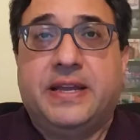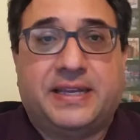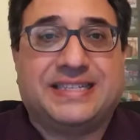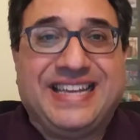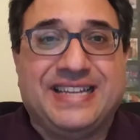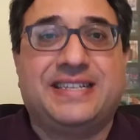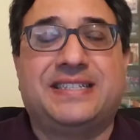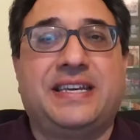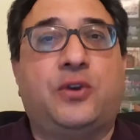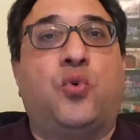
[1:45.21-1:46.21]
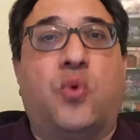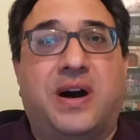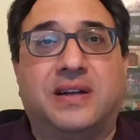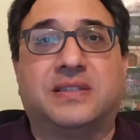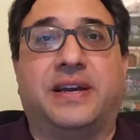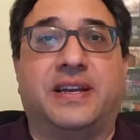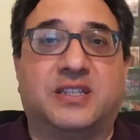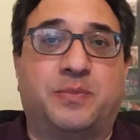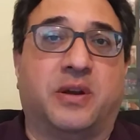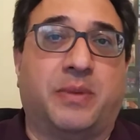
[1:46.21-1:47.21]
You tend to see
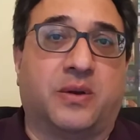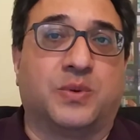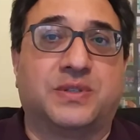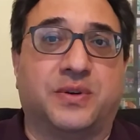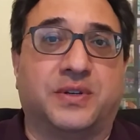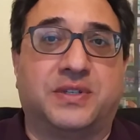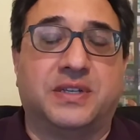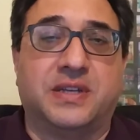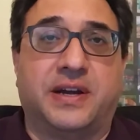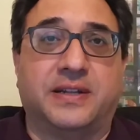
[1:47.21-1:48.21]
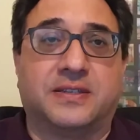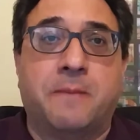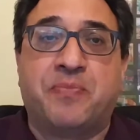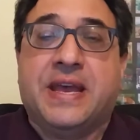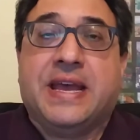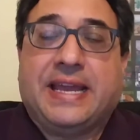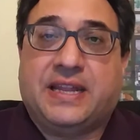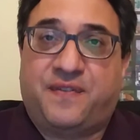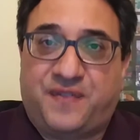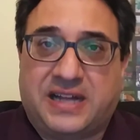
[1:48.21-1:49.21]
quasi-experimental research designs in
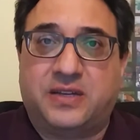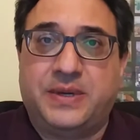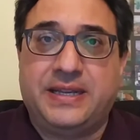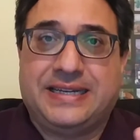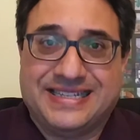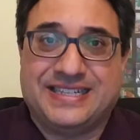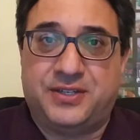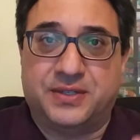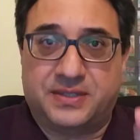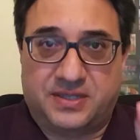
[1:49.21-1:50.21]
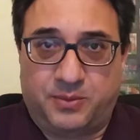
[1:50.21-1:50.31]
the following conditions.